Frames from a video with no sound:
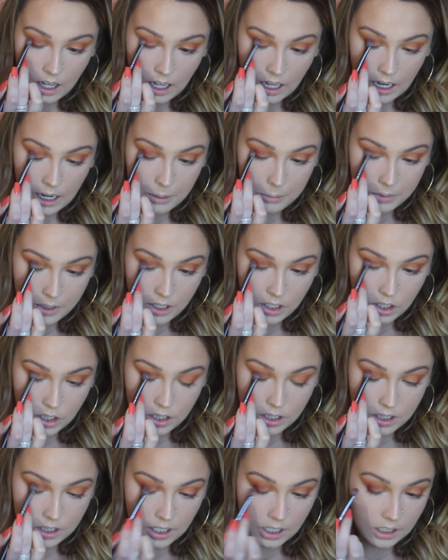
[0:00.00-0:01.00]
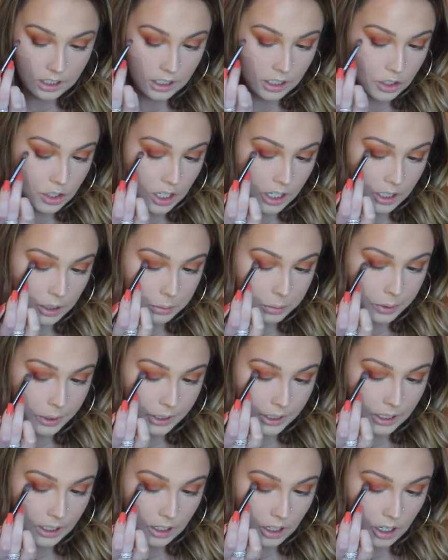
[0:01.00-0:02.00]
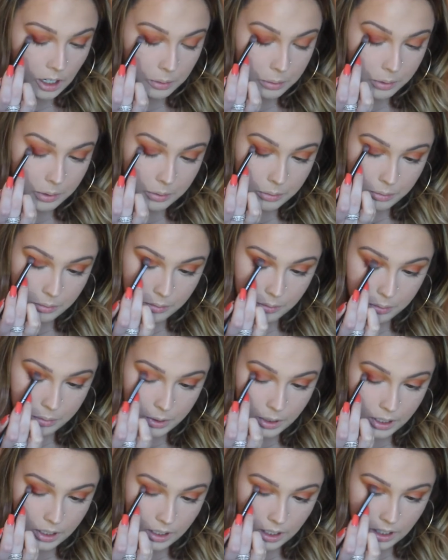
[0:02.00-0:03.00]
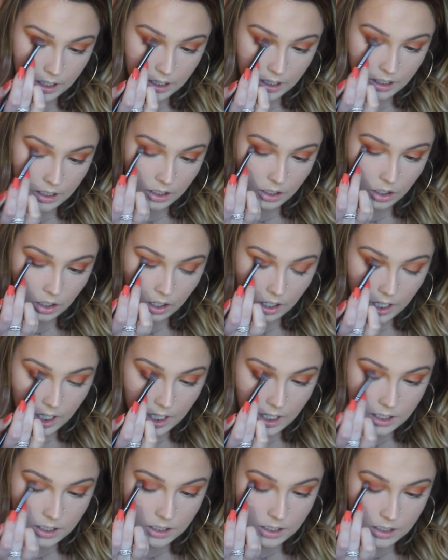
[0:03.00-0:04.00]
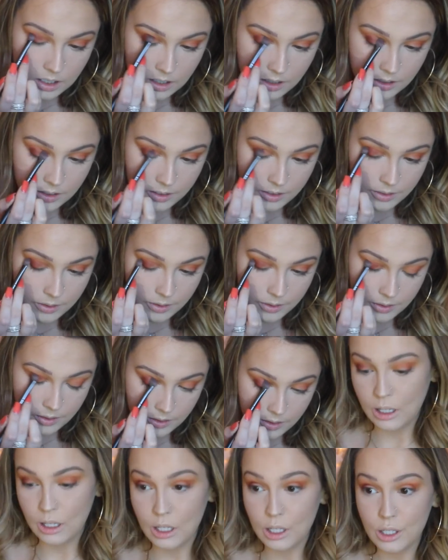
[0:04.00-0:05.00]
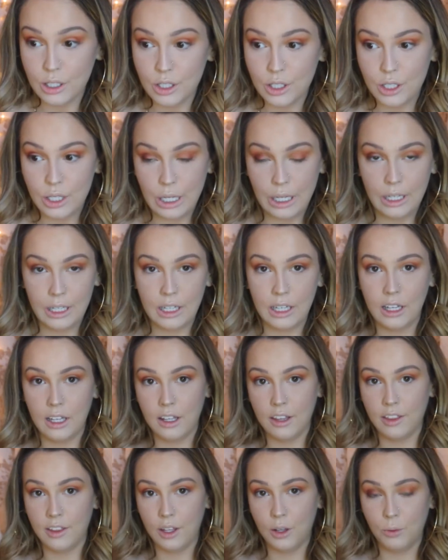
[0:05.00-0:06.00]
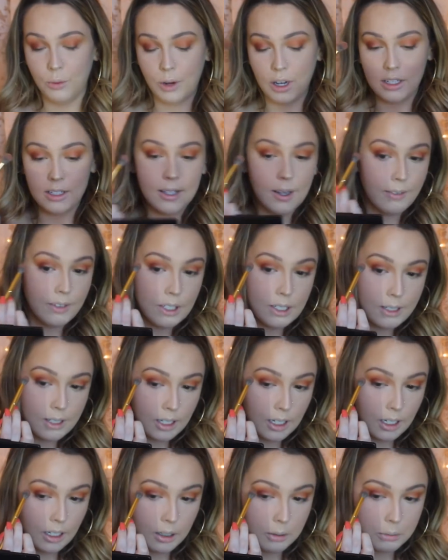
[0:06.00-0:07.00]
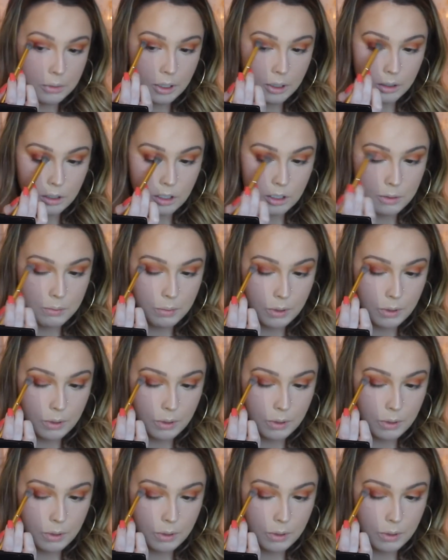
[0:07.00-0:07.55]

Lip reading: And I'm going to just slightly try to bring it up and blend it into the crease. Taking the Y17, I'm going to just